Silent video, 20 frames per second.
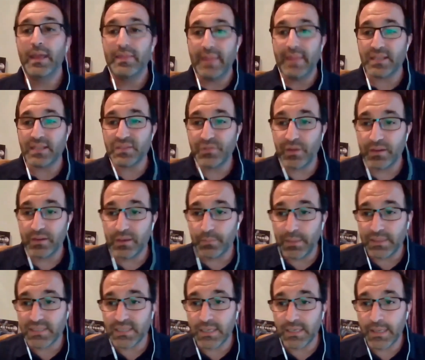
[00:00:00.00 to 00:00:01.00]
That's
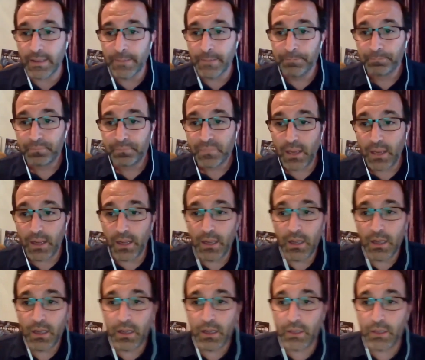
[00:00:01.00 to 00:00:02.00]
fundamentally
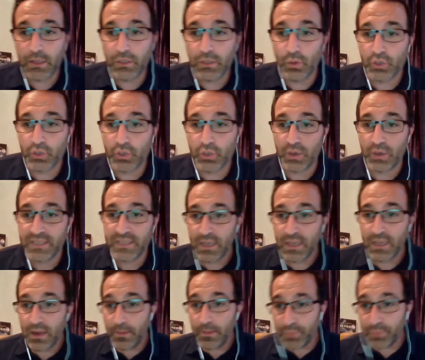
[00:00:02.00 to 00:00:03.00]
uh, your choice.
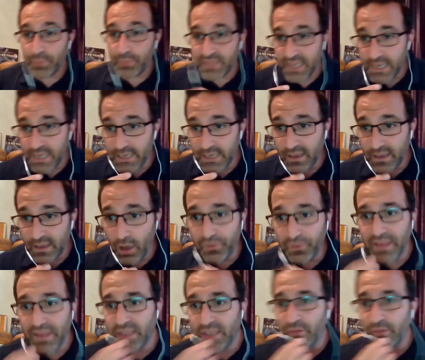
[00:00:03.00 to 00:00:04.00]
Pratik, oh,
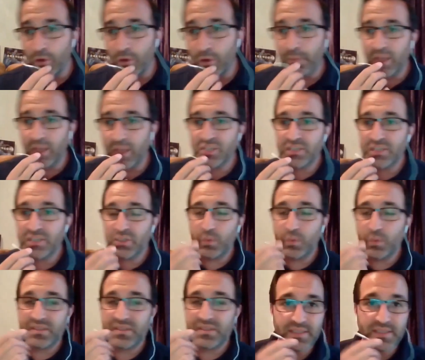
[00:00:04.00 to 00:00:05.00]
thank you very much. It's
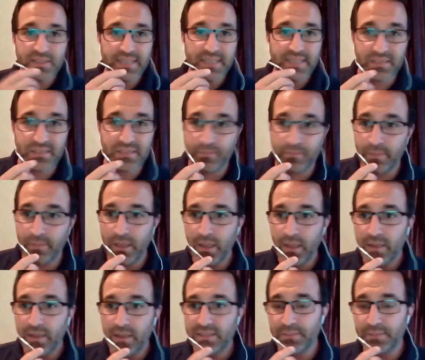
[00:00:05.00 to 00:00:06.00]
always nice to get some
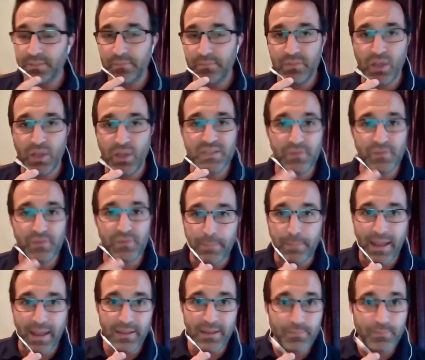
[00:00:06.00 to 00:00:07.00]
some nice
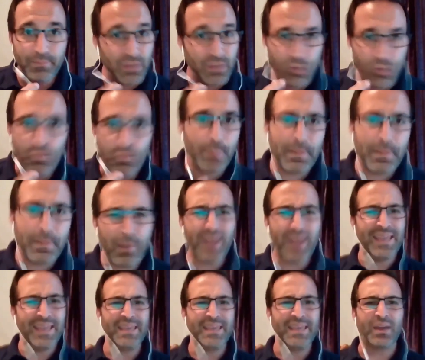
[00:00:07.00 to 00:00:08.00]
feedback, but you're rubbing my
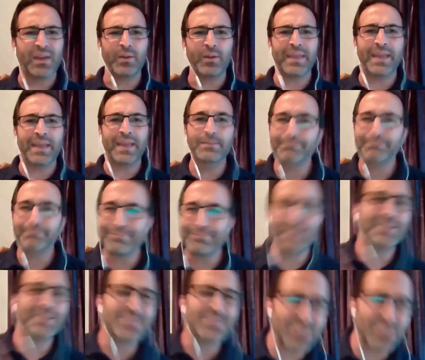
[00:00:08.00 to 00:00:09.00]
ego again.
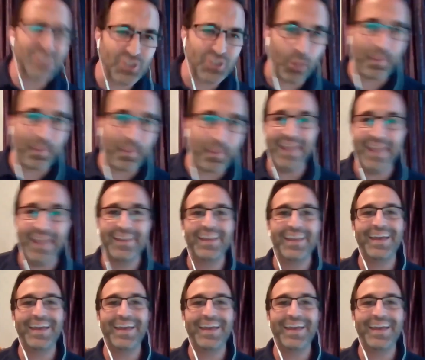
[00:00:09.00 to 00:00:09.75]
Stop it.